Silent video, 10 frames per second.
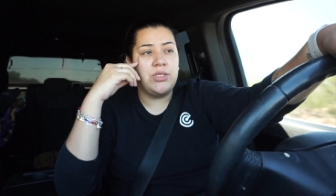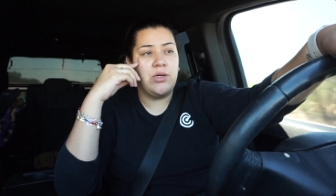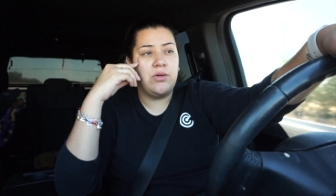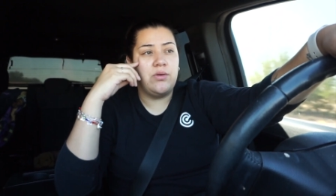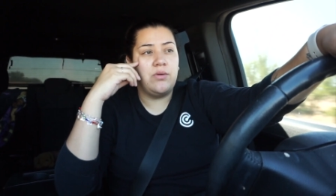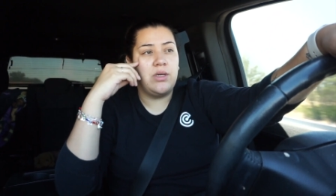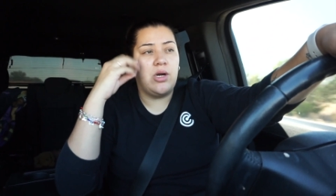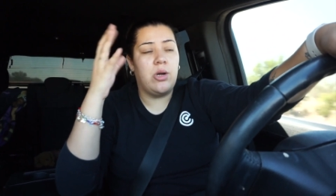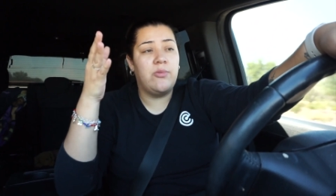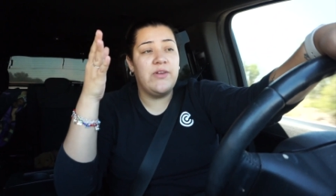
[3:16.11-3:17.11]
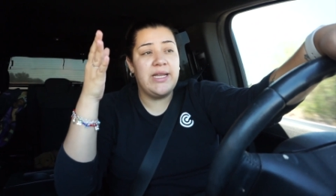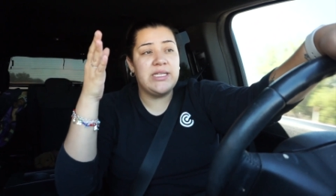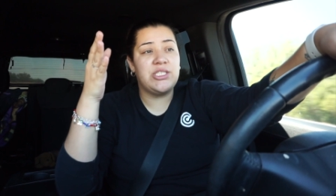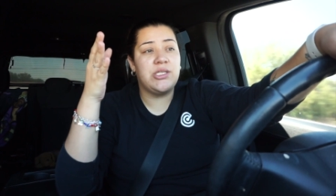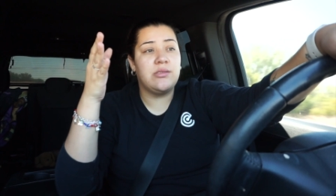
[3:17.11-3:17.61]
So hopefully
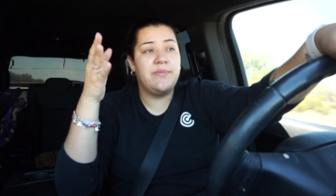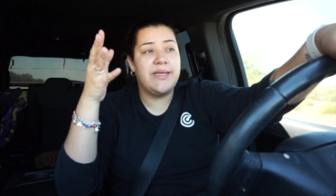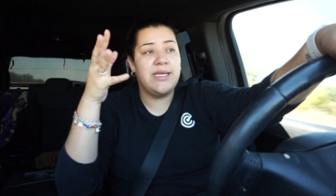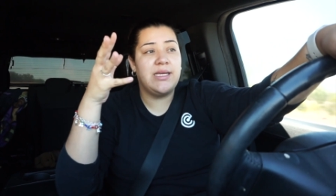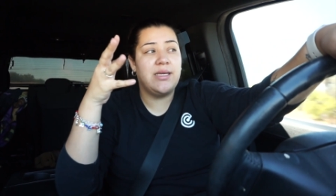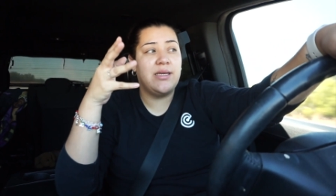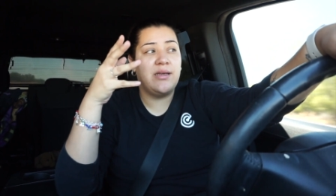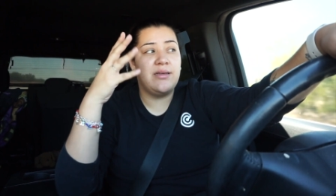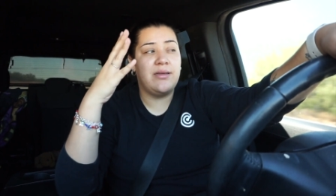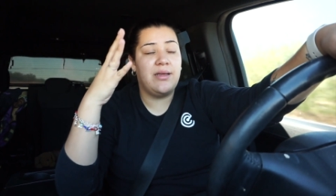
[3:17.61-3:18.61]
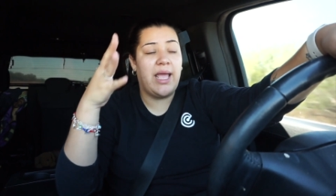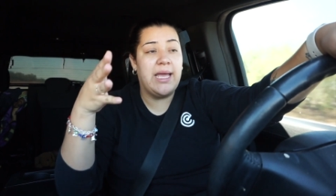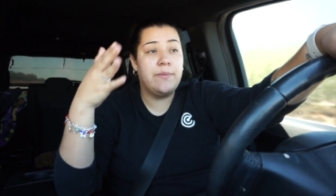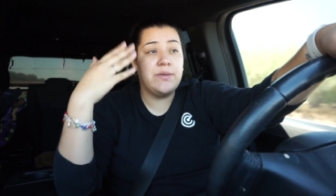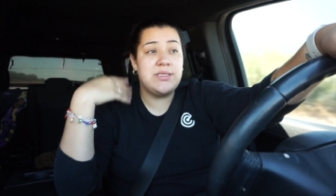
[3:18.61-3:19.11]
she'll be
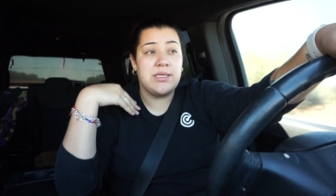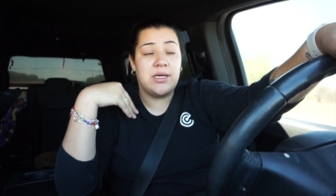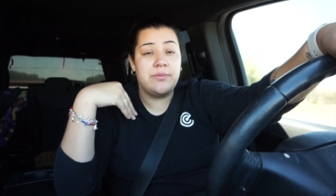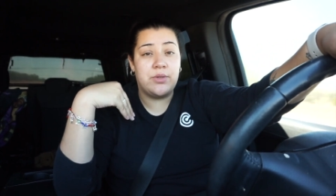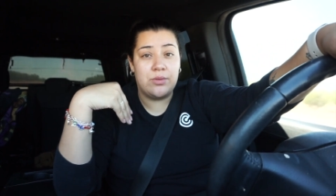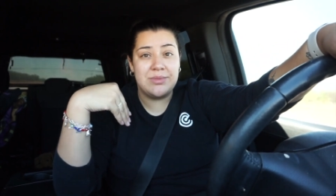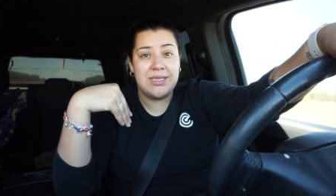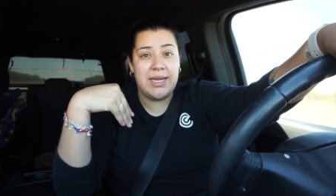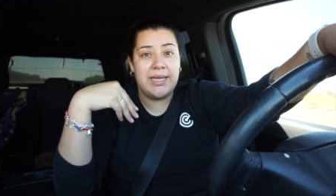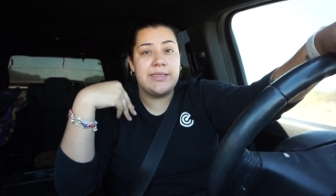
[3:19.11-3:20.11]
able to come home today.